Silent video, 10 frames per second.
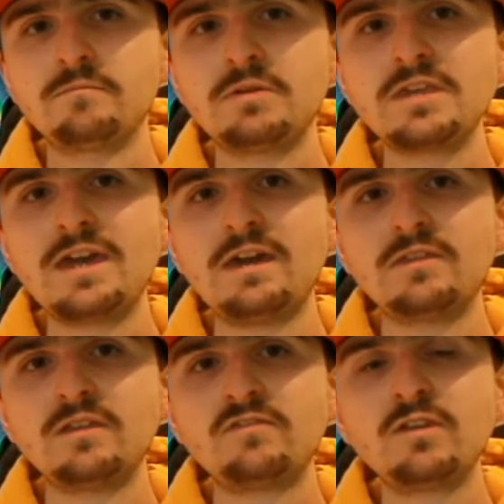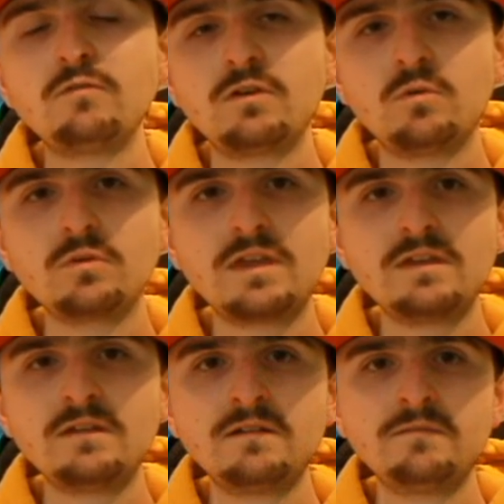But yeah, it's still
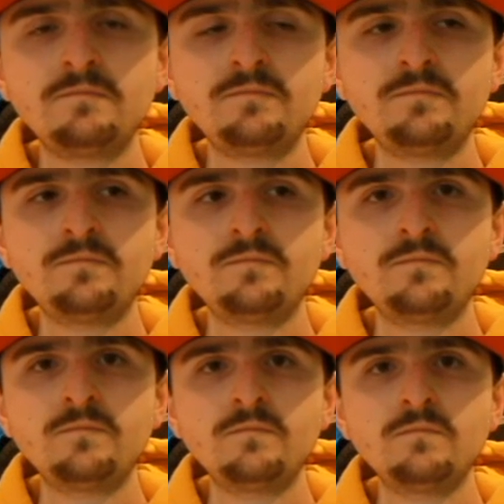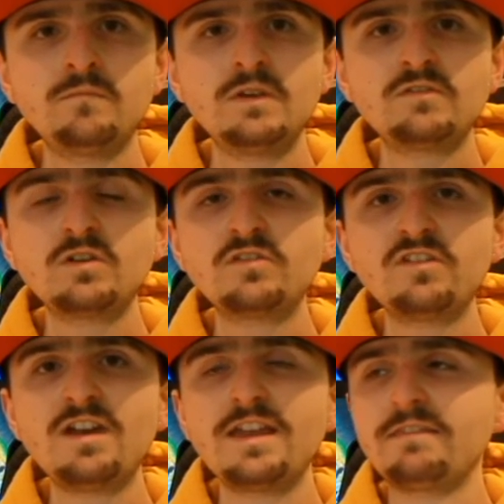recording. It's a good
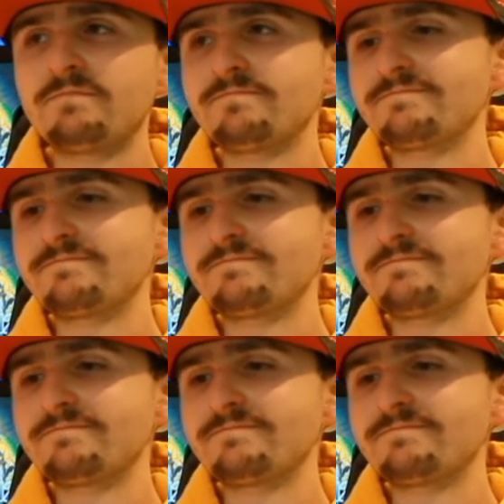sign.